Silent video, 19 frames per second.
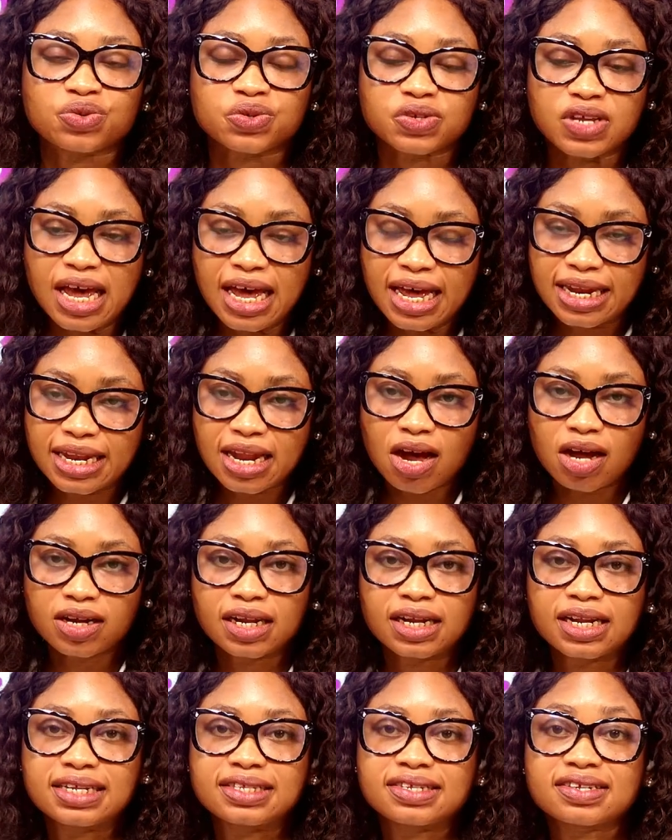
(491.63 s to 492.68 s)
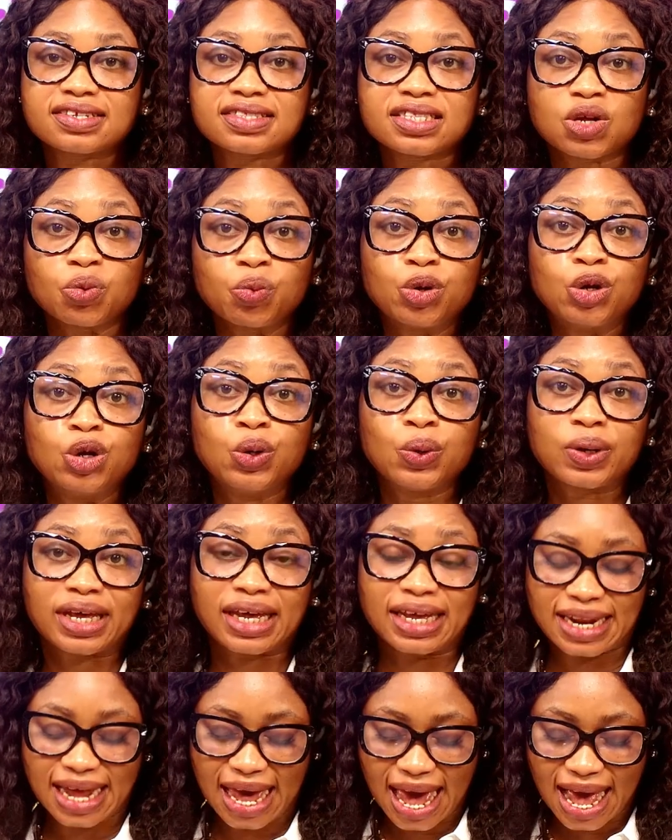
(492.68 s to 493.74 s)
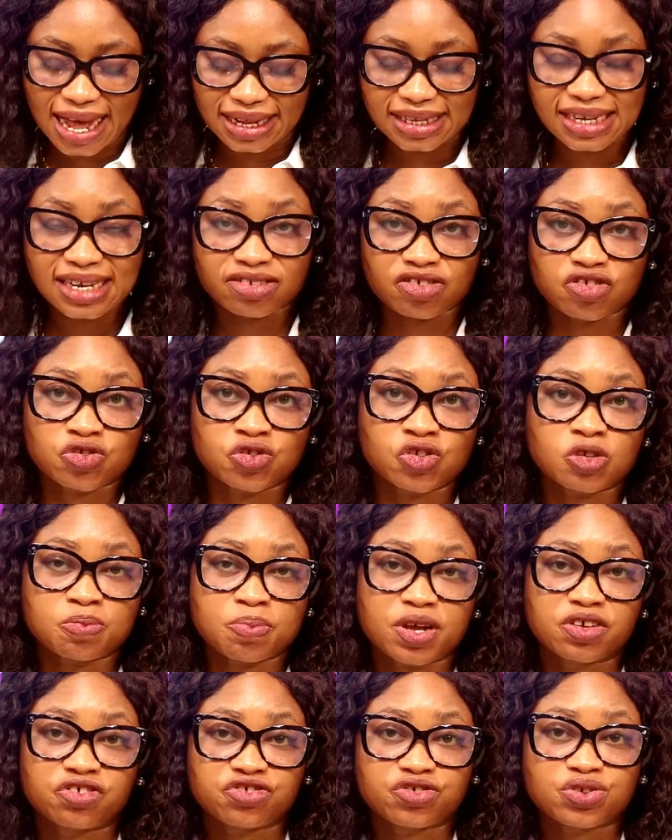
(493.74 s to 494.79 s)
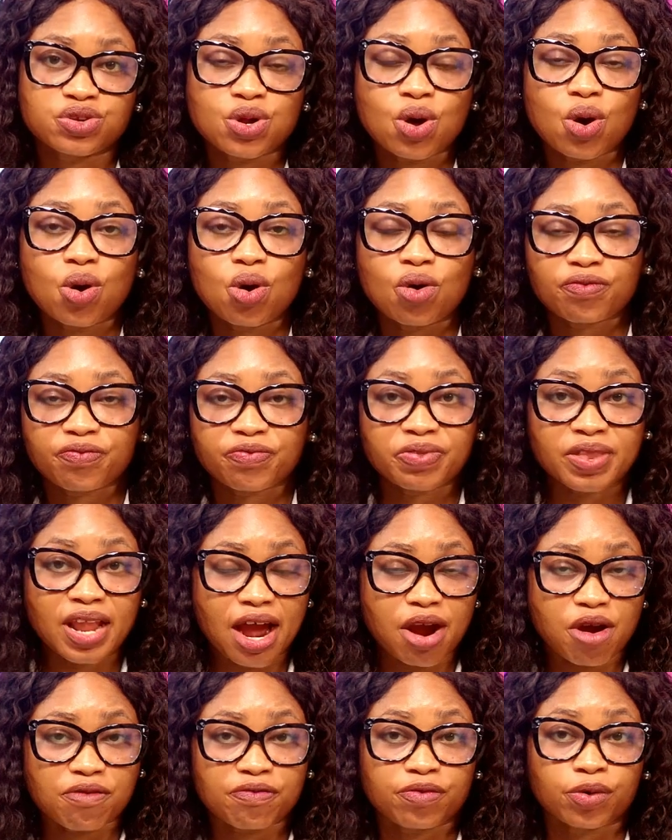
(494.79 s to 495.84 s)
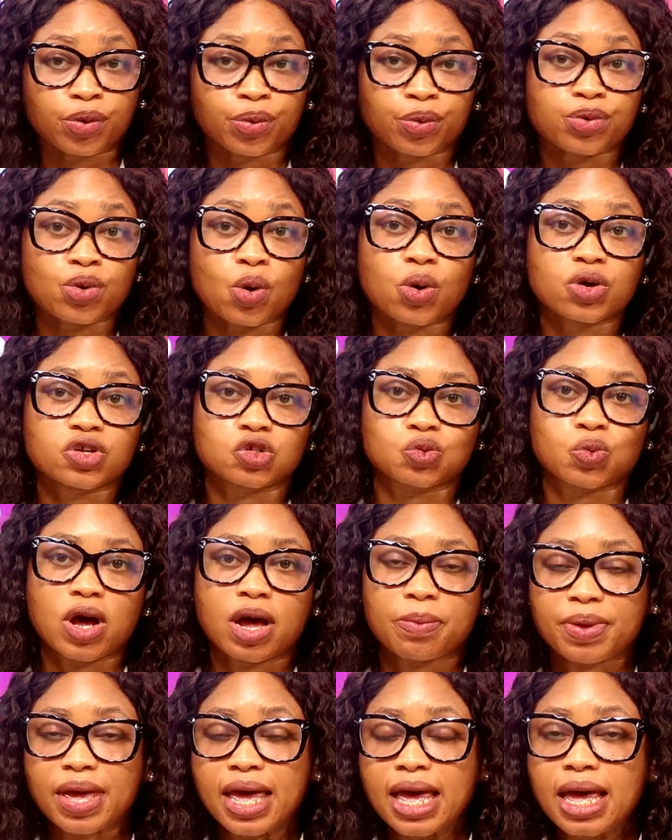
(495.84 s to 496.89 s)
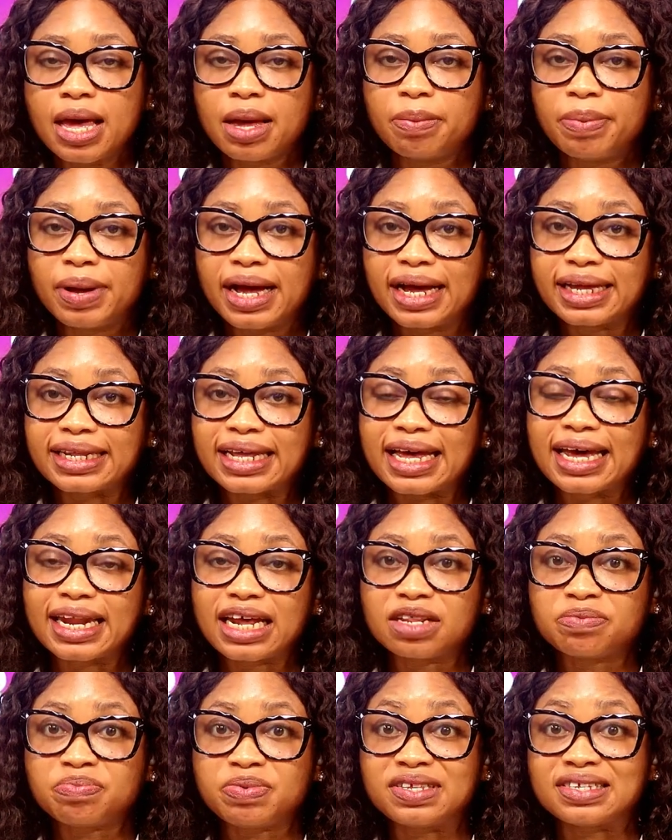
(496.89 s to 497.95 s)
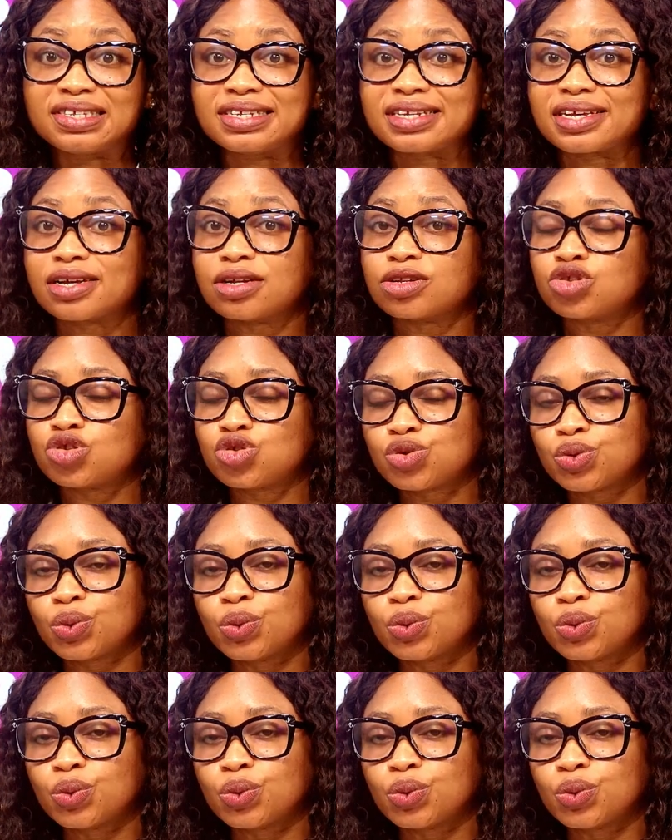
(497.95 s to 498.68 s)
Now, the latest that we're looking at is a suspension of Naira-For-Crude oil swap by the NNPCL to